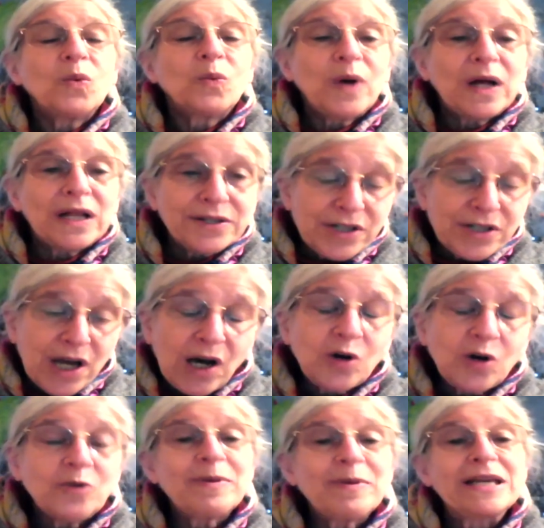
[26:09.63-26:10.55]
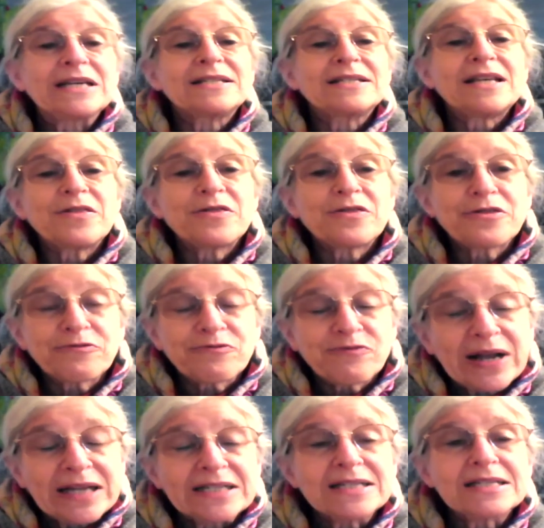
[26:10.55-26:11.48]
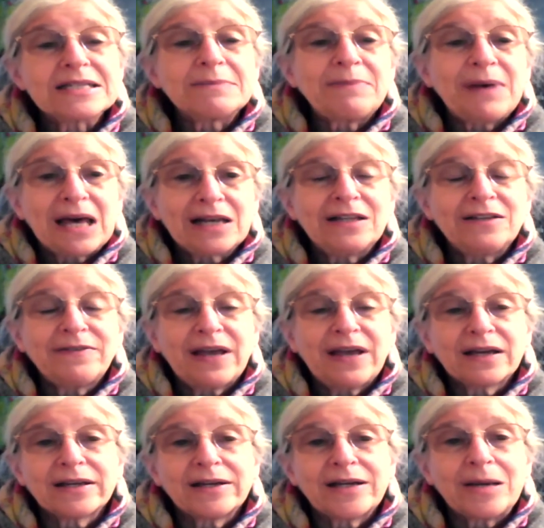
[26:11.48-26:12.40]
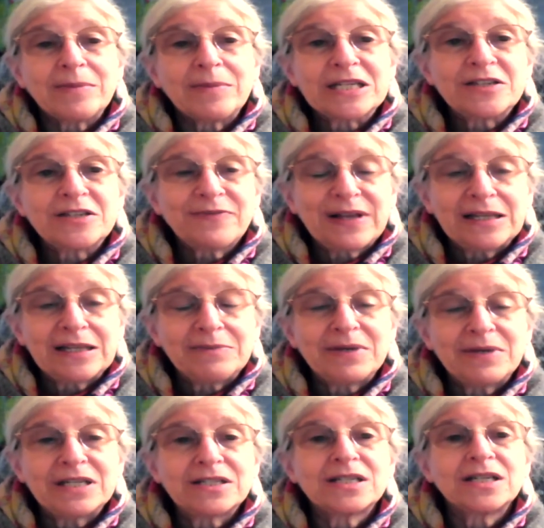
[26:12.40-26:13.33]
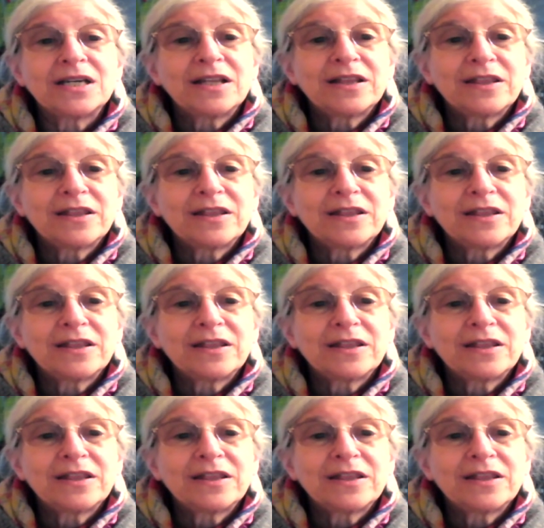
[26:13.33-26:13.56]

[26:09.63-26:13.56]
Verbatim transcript: Well, no, because it threatens the model of economic development